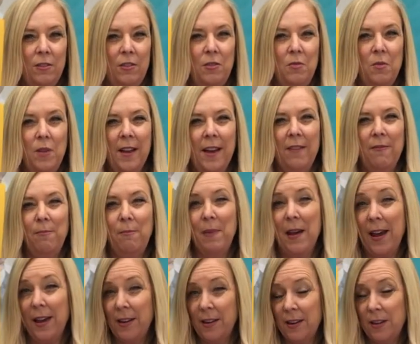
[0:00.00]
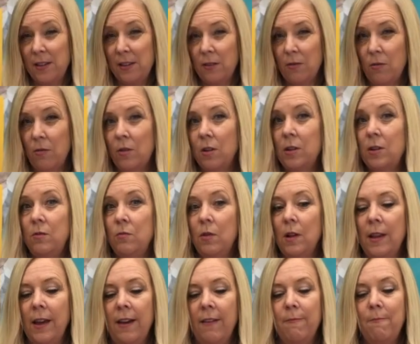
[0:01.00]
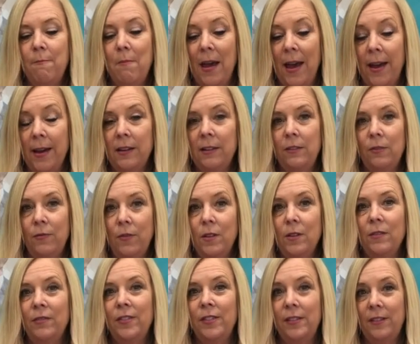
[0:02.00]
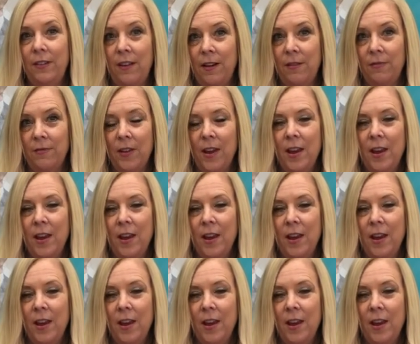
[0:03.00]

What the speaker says: You will have packets, or you will have bags full of stuff